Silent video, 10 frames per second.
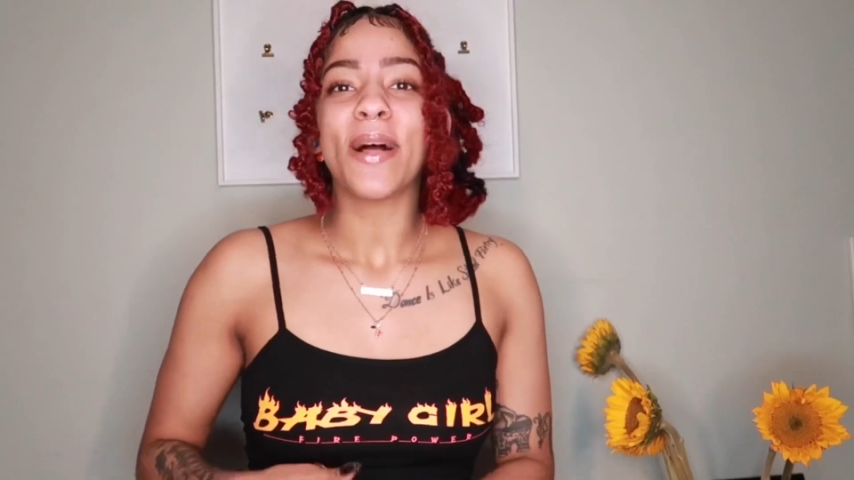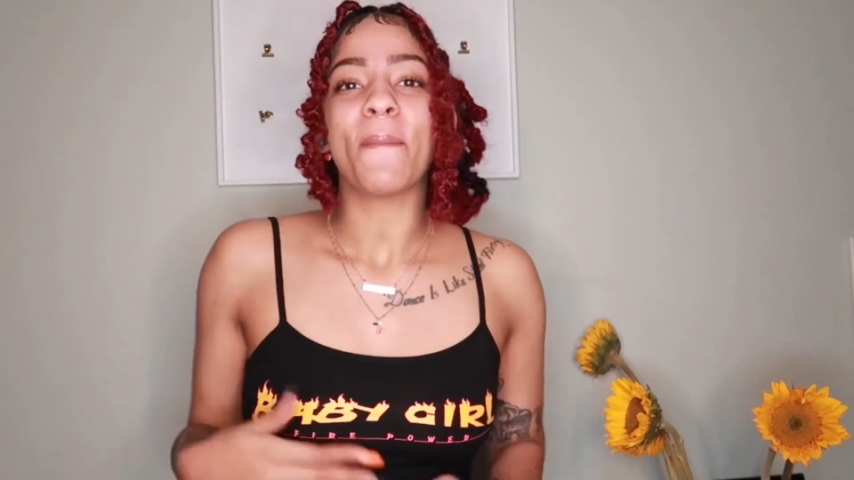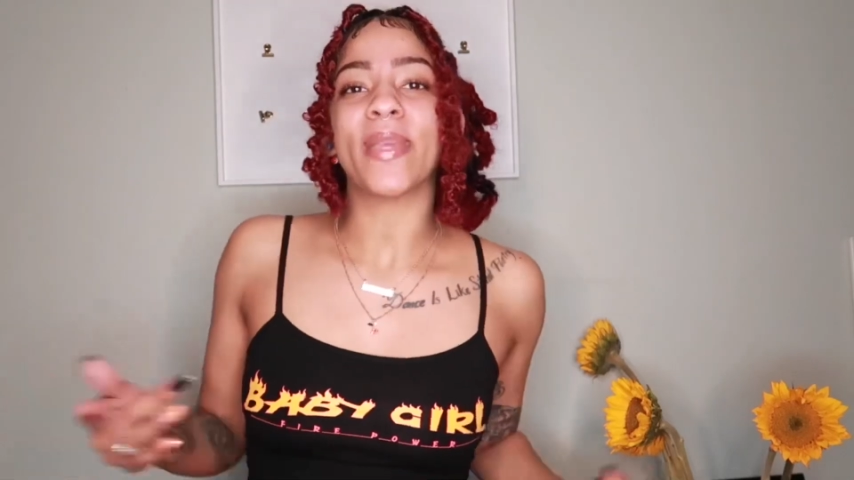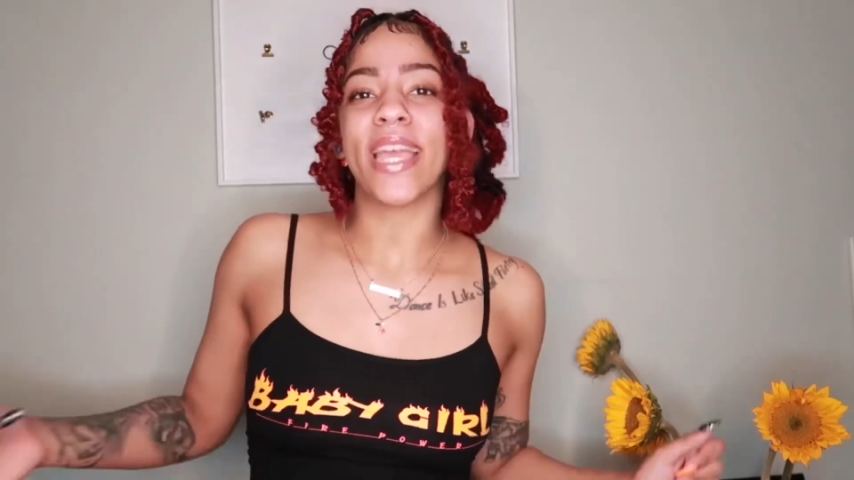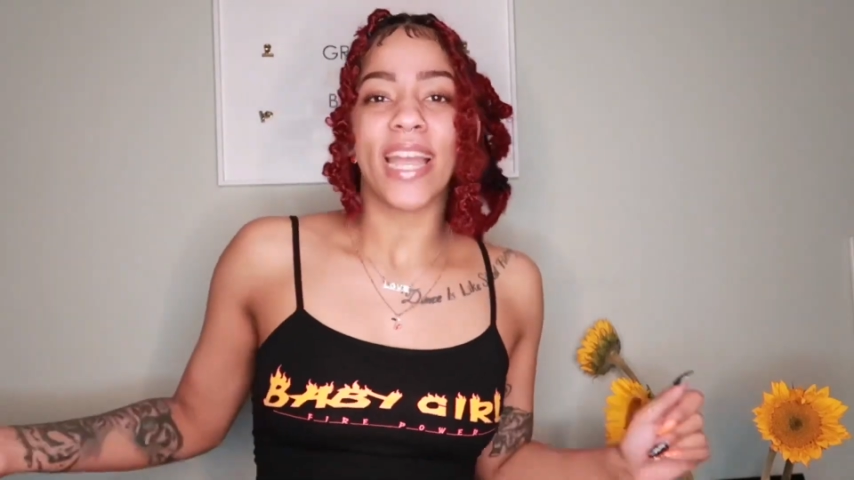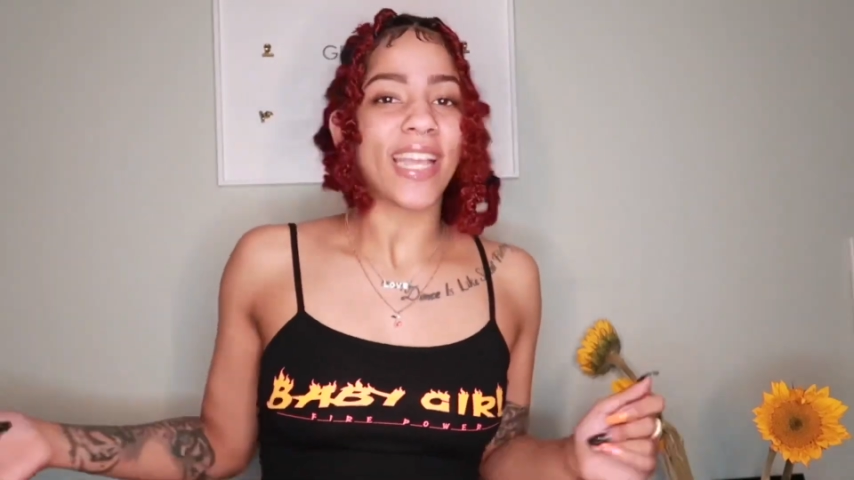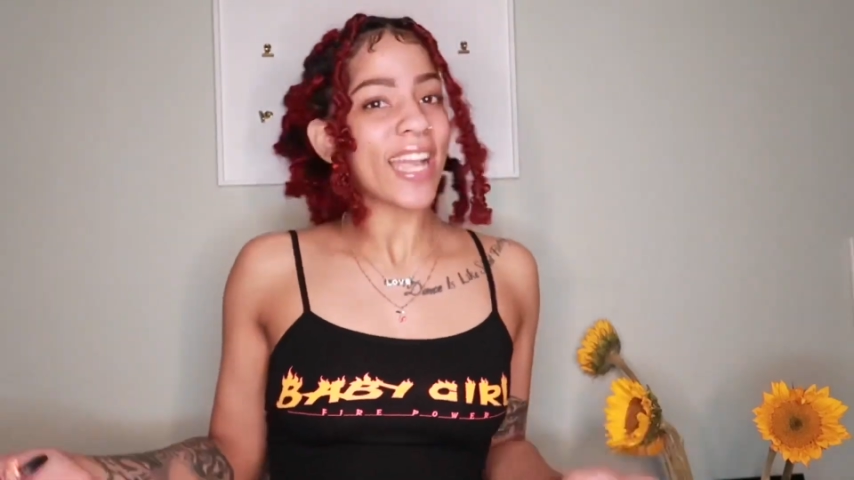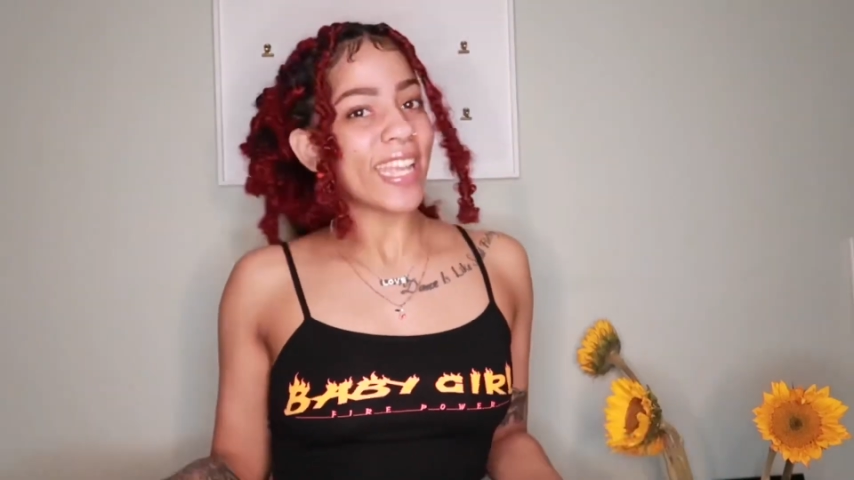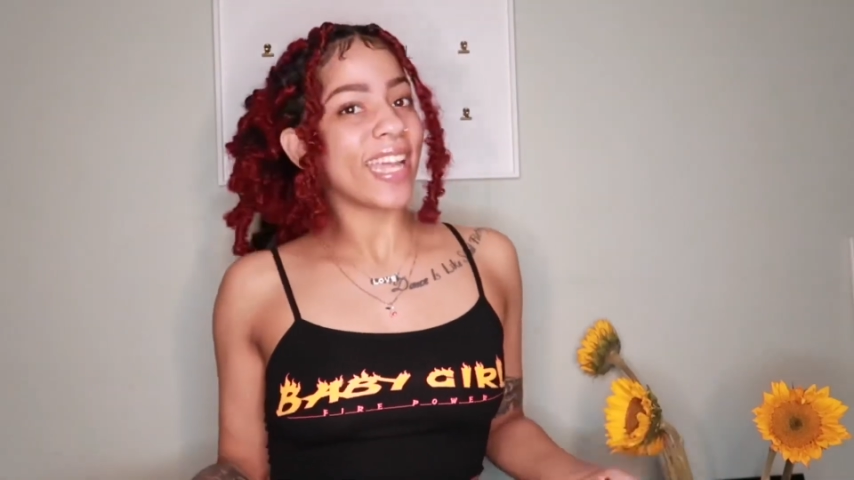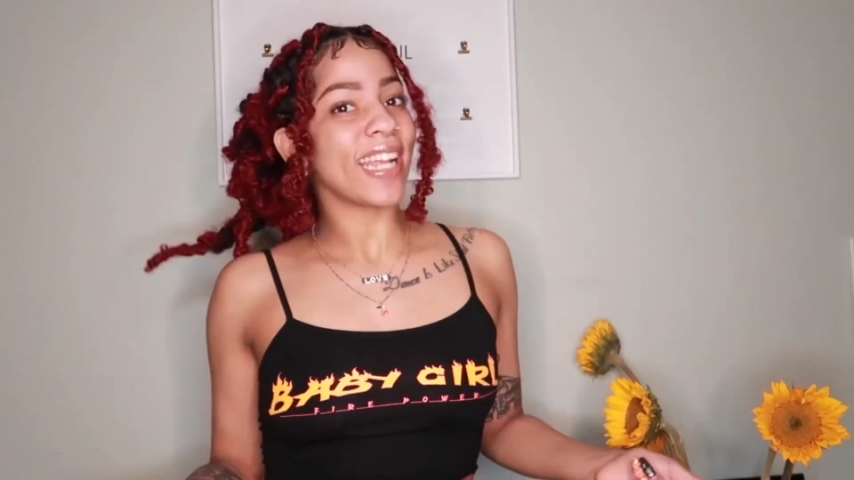But yeah,
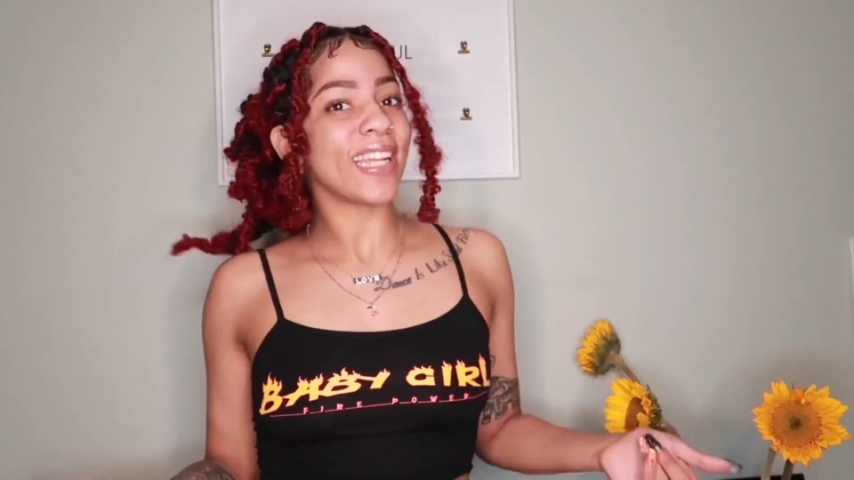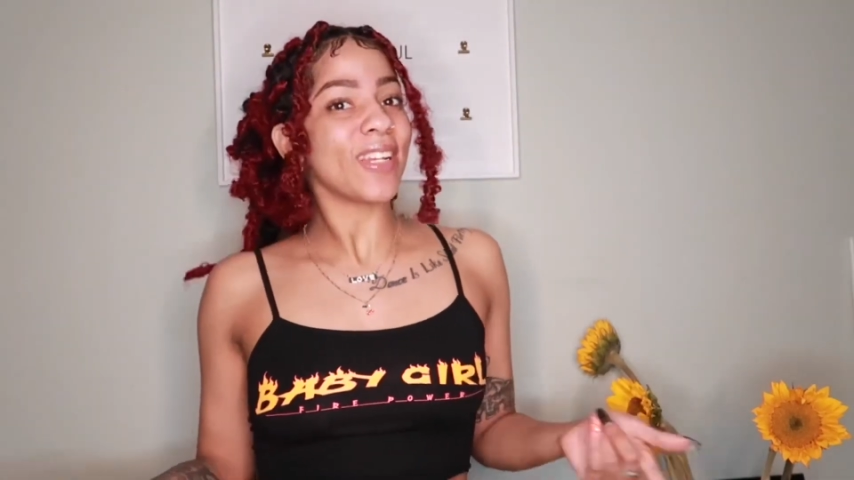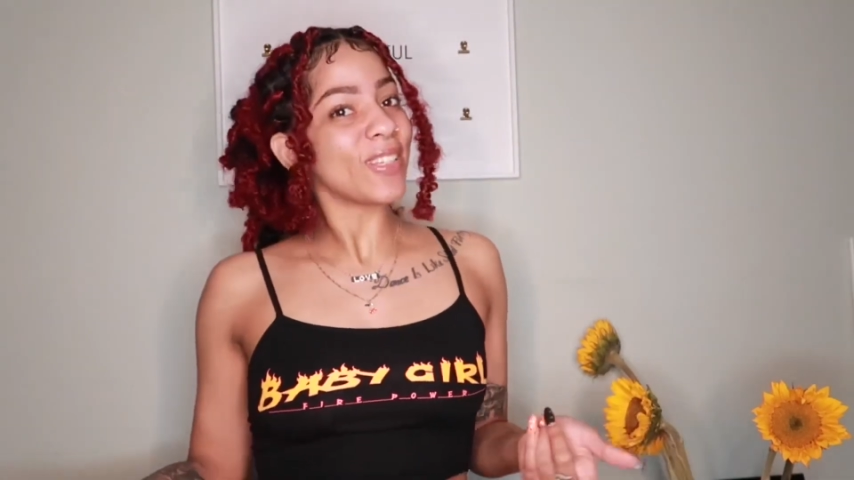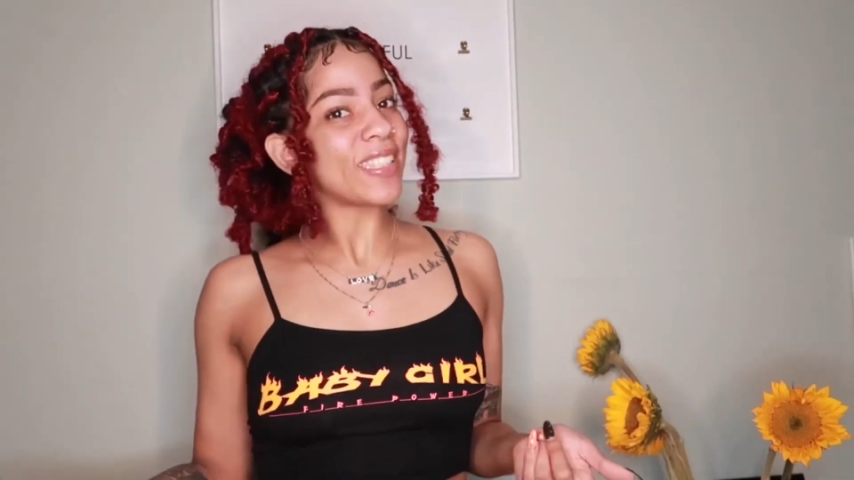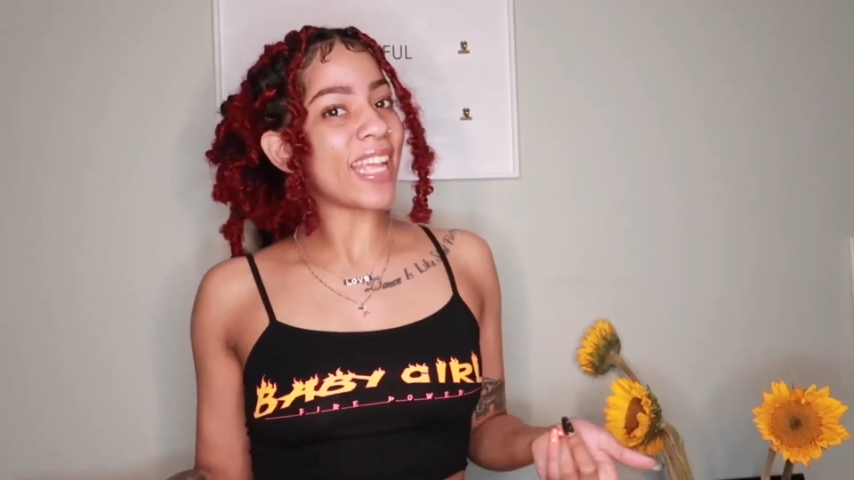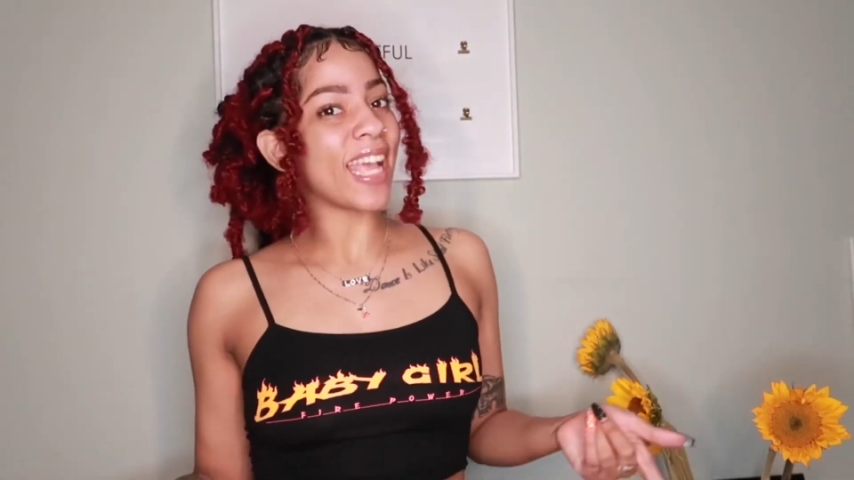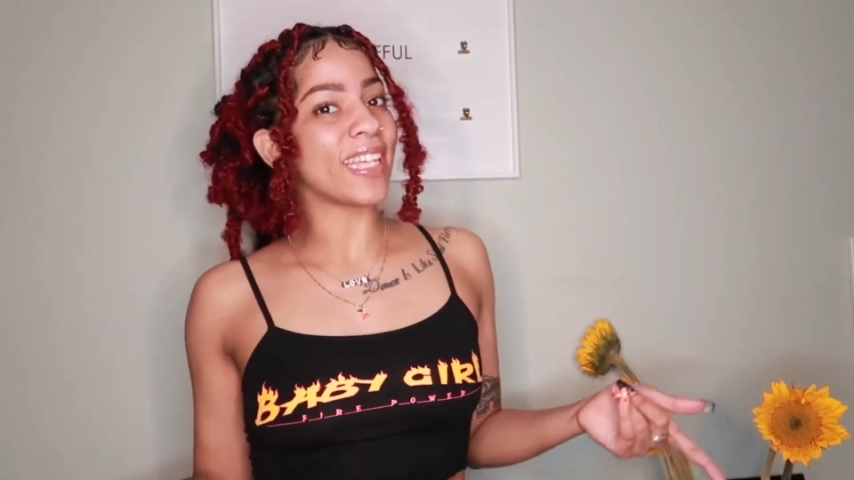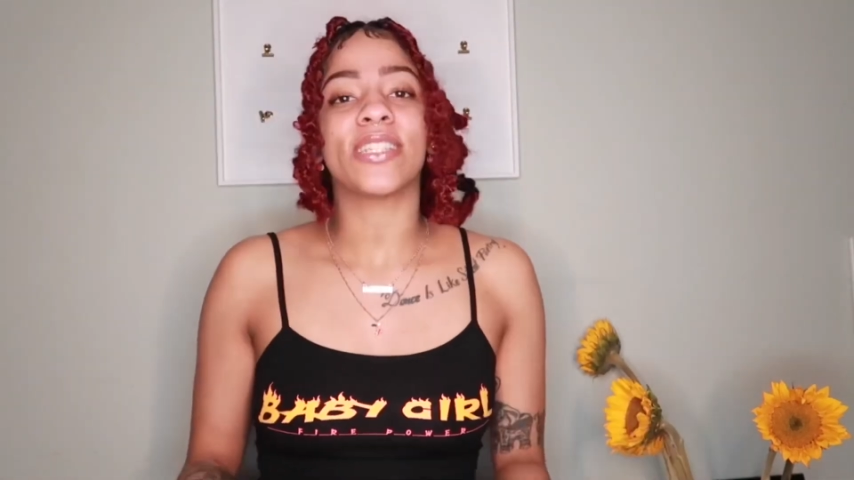y'all get it, you know what I'm saying?